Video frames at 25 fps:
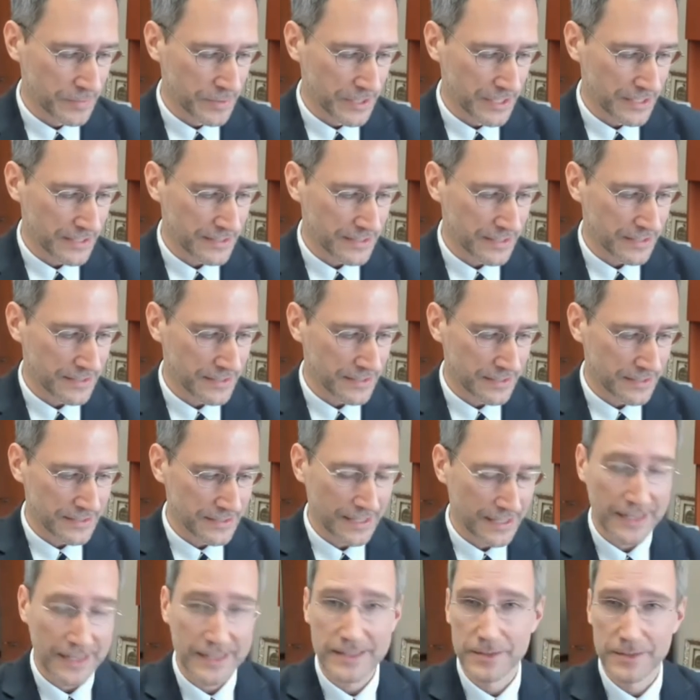because that's
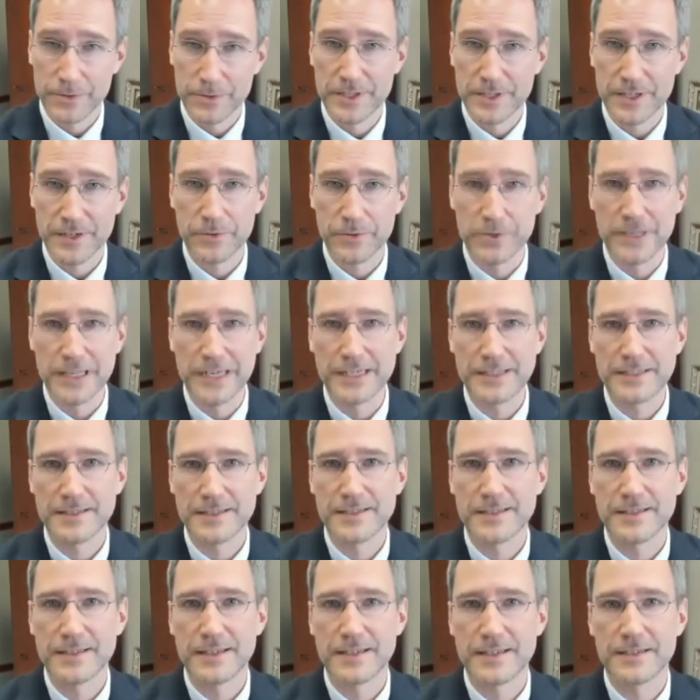exactly what they would like to
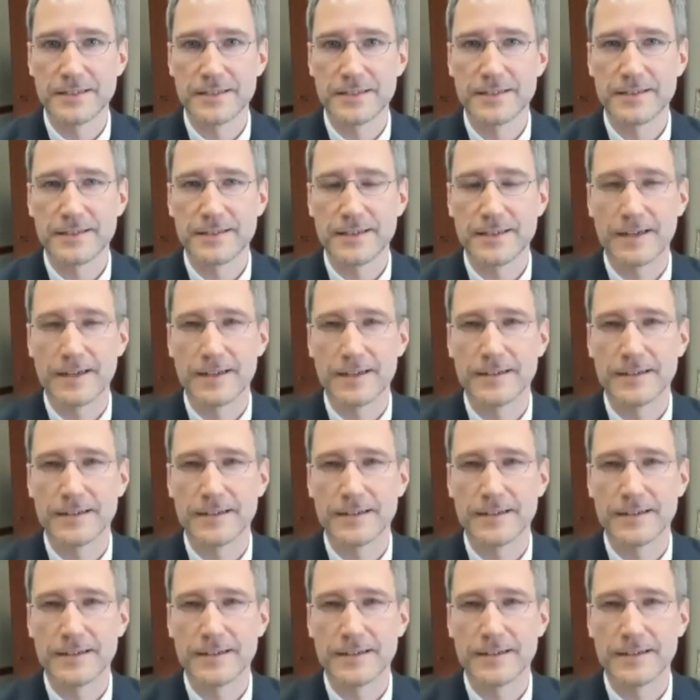see, is